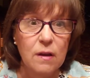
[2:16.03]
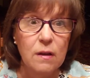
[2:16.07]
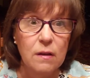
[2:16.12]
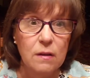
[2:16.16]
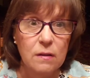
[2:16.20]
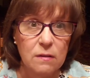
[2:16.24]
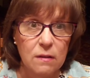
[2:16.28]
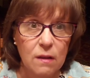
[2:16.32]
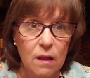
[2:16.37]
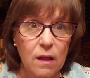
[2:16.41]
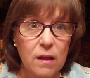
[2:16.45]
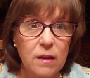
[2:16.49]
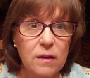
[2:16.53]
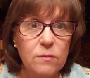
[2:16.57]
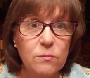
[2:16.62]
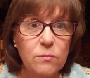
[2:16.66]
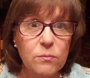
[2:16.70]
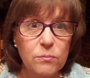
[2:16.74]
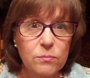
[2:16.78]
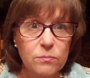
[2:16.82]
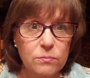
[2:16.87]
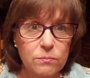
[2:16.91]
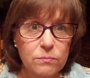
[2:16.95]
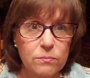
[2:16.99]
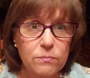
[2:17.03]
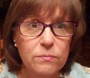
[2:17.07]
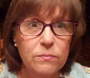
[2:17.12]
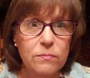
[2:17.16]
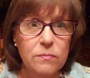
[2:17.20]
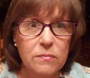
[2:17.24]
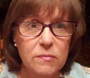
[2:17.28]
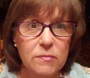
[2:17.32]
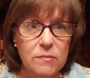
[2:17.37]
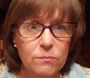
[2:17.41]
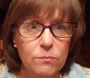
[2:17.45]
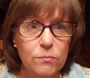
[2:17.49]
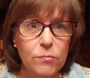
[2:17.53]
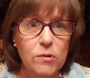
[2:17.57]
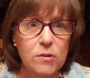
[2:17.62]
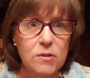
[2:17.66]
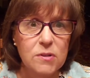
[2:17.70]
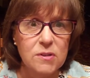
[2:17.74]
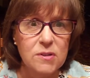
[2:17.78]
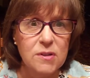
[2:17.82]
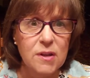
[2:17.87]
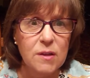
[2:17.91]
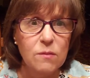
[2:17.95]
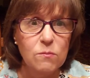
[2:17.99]
A lot of
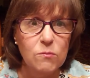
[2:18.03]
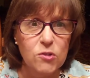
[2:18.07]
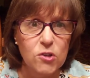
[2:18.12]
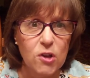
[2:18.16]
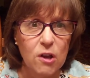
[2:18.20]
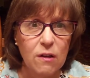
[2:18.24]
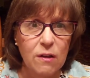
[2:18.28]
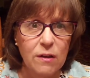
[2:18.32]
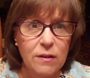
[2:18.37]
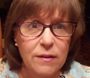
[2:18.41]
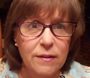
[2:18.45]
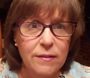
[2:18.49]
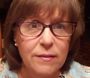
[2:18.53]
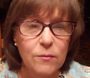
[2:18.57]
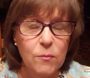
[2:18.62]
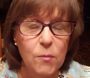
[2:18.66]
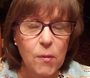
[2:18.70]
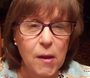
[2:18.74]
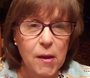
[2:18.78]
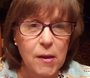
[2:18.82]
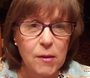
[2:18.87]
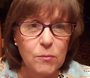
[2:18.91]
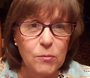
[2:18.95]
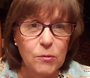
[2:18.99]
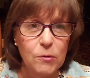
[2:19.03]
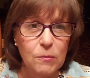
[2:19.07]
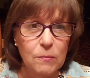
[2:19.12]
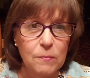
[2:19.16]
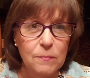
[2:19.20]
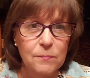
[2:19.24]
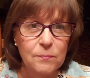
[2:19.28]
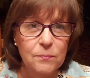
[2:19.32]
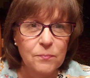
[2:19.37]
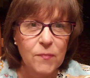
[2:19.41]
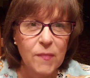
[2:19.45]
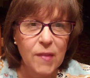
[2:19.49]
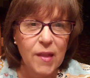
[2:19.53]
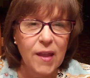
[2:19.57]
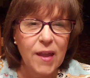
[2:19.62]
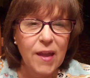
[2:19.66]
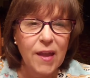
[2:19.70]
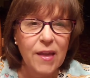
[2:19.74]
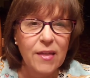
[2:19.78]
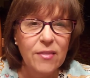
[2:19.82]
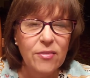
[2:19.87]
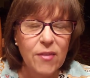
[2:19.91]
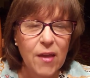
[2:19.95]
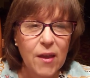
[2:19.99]
books named John in the Bible.
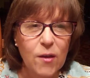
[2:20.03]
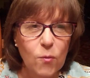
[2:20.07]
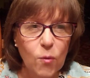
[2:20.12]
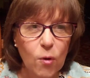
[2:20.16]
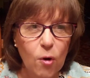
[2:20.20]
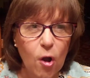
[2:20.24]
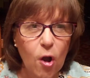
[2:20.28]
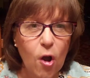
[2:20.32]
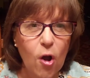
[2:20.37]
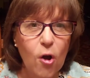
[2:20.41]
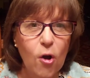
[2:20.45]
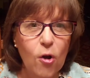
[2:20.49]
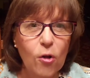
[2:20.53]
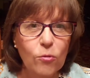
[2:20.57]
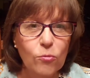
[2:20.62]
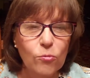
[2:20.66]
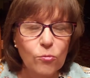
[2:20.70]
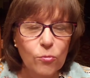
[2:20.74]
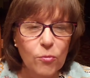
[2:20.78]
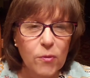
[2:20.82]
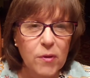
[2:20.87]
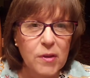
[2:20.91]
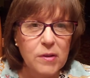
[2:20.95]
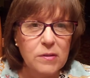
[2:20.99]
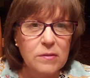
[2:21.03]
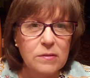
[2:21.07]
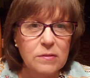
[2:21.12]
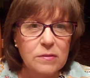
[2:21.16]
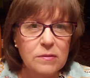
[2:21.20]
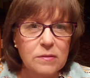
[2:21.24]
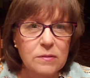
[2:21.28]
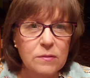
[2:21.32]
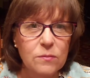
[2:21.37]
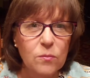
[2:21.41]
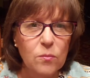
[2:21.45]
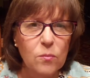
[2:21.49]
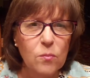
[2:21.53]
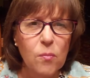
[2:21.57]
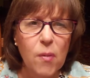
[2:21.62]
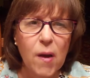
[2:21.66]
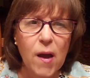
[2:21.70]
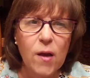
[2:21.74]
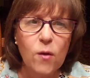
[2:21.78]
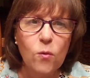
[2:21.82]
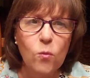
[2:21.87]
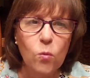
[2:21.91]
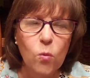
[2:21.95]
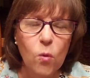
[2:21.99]
And they were all written
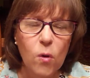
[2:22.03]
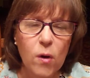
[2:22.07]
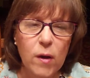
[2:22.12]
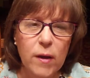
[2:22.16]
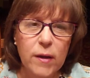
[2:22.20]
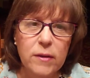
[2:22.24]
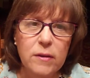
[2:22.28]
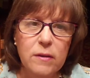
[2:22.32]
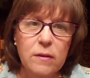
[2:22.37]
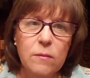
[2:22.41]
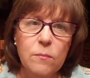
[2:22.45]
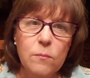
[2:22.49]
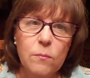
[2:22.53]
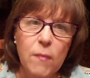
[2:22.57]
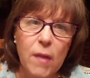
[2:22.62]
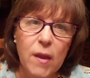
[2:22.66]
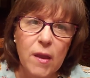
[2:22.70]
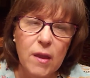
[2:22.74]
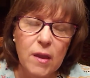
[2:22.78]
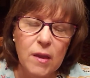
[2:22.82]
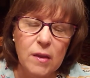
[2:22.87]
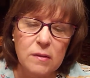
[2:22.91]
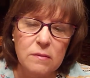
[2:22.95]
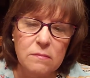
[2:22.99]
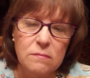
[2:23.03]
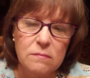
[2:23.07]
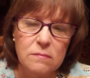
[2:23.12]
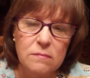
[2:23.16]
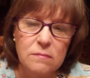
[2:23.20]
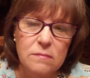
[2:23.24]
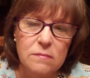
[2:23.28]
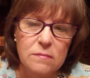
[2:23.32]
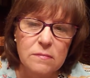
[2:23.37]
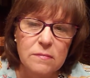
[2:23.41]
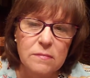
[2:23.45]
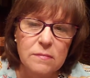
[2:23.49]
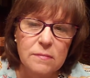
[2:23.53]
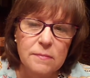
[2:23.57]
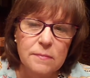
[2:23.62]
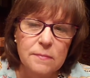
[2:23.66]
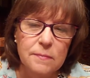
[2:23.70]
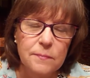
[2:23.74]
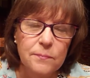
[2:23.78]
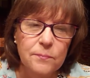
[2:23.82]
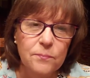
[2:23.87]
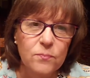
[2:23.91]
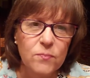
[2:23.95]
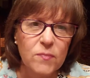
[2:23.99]
by one man.
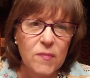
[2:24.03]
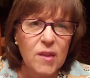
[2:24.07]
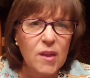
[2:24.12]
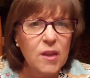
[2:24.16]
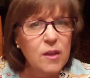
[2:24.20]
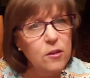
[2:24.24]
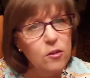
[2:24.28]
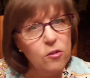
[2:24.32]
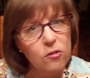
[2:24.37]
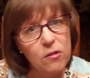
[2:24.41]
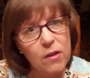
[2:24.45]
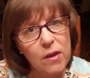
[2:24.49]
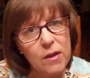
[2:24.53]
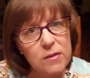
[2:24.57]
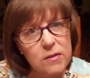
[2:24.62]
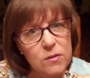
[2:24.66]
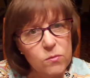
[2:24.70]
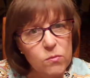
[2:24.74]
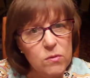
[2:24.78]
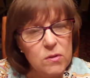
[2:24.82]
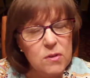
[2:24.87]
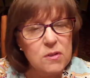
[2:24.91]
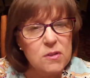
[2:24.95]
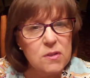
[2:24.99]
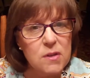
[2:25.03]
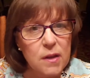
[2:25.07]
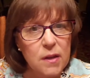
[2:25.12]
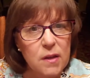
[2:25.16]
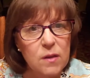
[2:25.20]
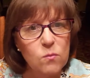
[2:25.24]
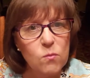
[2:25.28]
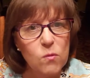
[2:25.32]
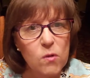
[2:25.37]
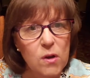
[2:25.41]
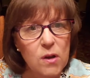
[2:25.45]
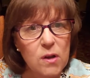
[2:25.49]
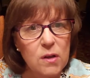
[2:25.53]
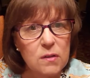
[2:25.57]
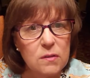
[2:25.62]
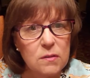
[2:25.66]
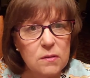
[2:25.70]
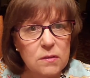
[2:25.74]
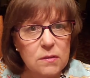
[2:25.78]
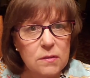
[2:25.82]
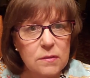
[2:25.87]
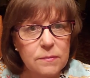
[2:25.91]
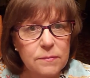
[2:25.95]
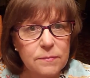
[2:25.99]
Can you guess what his name
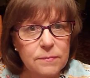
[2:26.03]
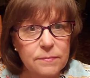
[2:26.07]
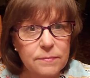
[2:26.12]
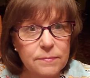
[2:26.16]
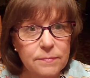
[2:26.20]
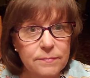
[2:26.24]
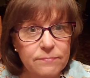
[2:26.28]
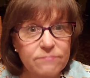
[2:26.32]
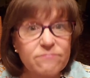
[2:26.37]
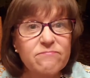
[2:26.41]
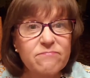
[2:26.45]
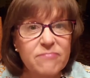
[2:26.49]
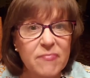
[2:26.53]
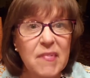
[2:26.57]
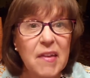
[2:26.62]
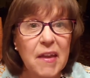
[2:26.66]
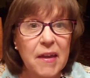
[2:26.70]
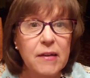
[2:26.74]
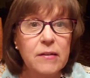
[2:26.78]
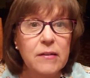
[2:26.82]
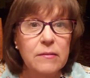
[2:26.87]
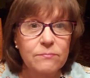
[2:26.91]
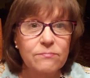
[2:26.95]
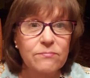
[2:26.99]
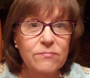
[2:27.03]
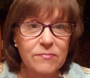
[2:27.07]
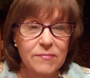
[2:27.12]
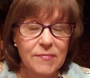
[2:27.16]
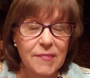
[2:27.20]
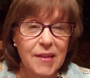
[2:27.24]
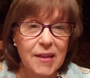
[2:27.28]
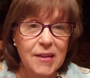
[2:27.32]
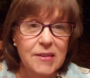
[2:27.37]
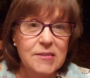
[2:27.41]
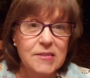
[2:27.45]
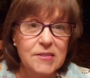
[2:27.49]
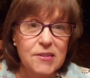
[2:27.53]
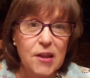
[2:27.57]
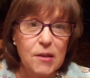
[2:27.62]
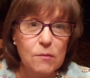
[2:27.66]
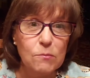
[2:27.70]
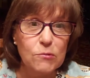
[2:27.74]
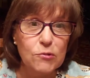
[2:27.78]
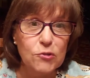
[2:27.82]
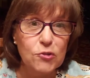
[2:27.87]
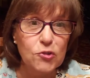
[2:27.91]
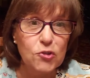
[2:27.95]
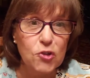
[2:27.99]
was? Yeah, his name
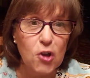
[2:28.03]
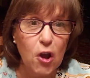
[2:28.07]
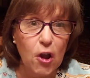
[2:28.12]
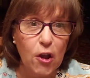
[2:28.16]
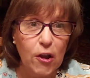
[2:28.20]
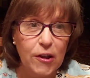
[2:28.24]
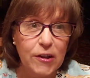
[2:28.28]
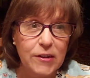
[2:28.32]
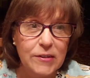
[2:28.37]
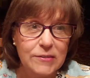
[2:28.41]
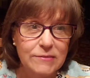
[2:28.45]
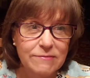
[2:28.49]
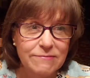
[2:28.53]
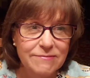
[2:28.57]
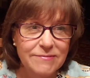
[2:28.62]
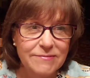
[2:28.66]
was John.